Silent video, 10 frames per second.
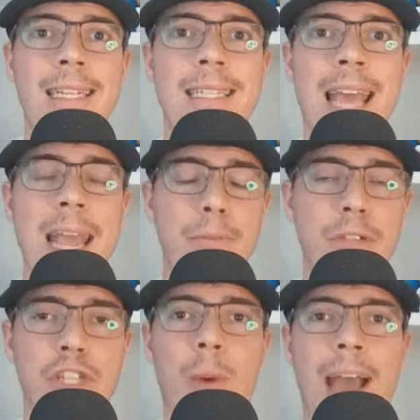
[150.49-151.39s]
and is
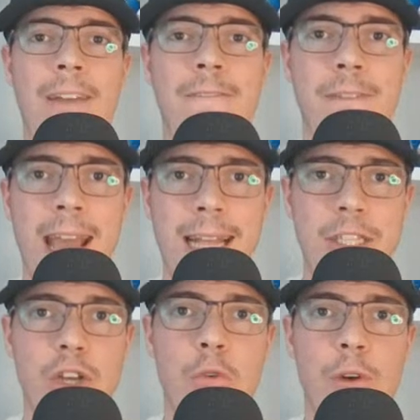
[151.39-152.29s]
able to
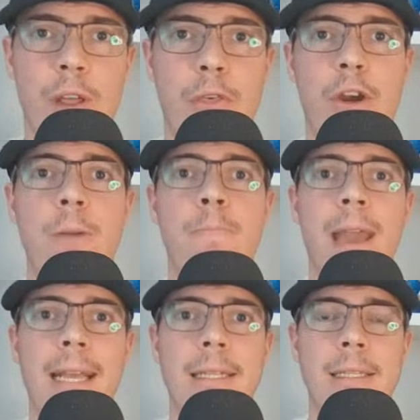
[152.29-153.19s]
advance over to
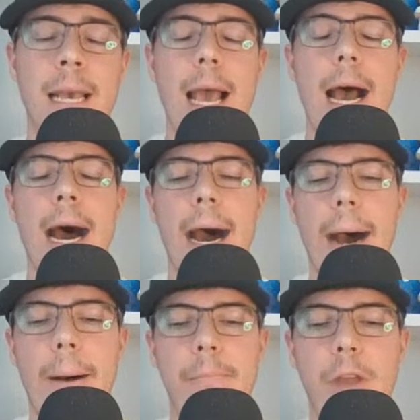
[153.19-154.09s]
third base
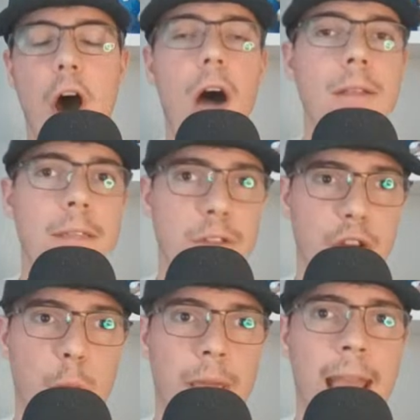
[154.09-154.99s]
on
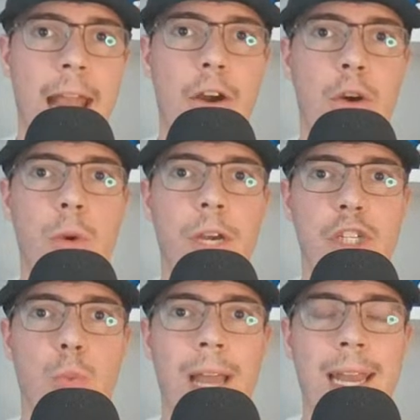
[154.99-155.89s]
the throwing error,
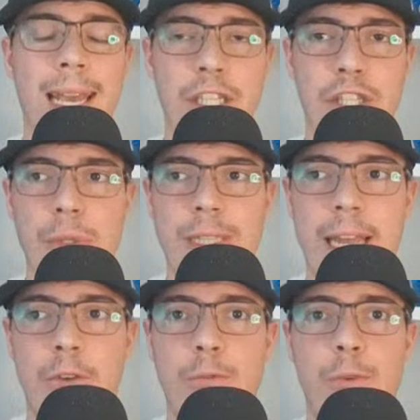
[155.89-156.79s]
which went into
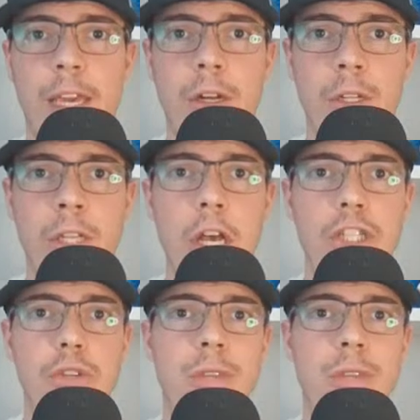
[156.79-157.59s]
center field.